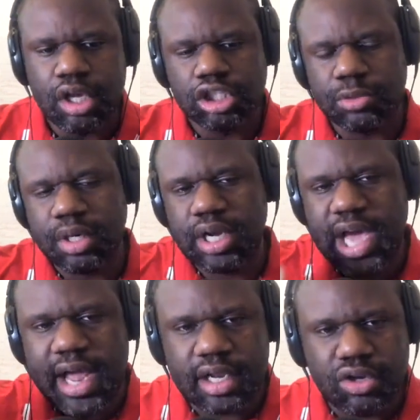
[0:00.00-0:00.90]
So we're going to
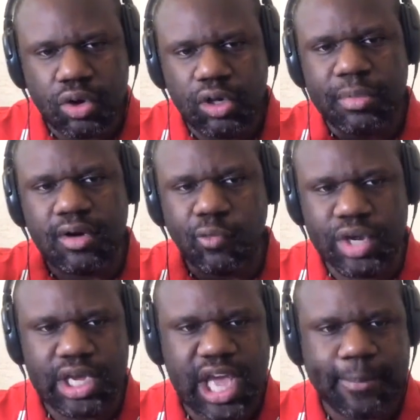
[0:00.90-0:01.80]
kind of do a little bit of
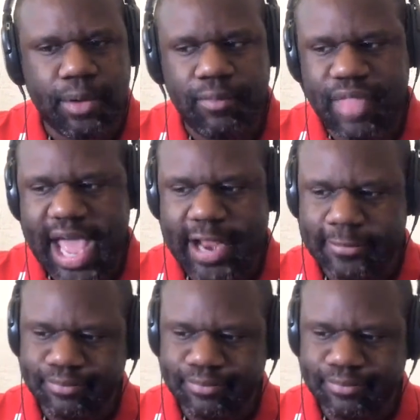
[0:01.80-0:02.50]
recap on that,